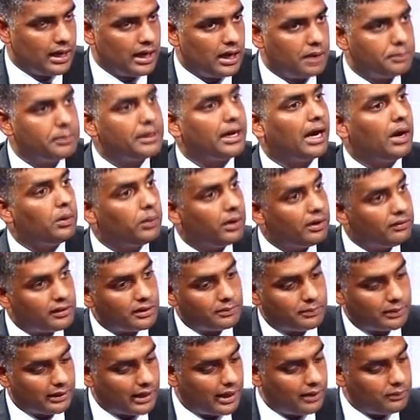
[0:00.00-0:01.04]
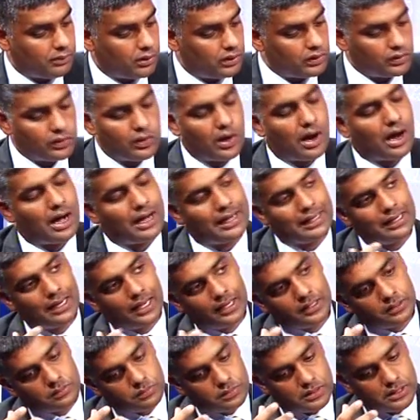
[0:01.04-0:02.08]
But however, but I want to
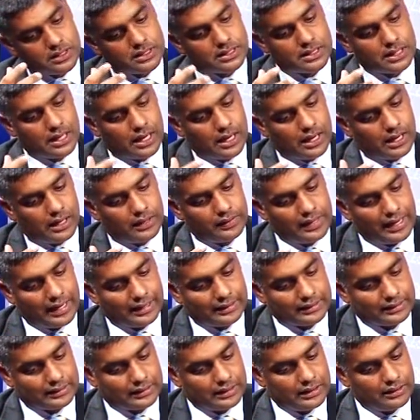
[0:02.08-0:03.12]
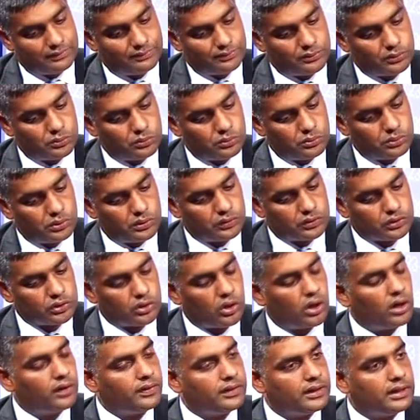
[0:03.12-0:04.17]
highlight was that if you
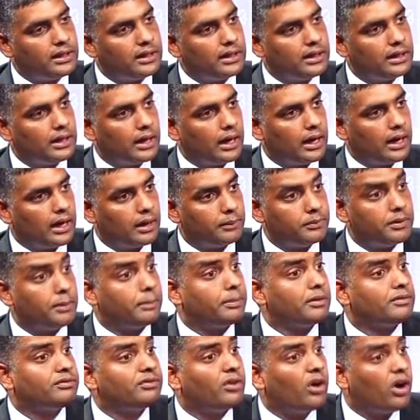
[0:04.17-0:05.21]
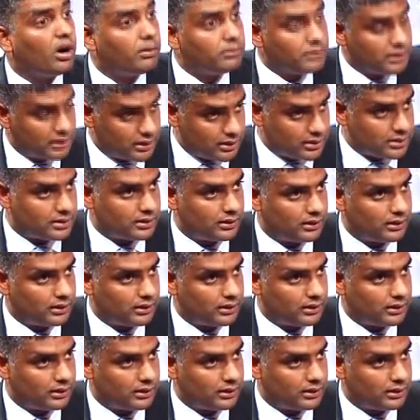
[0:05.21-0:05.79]
saw the uh, uh, the performers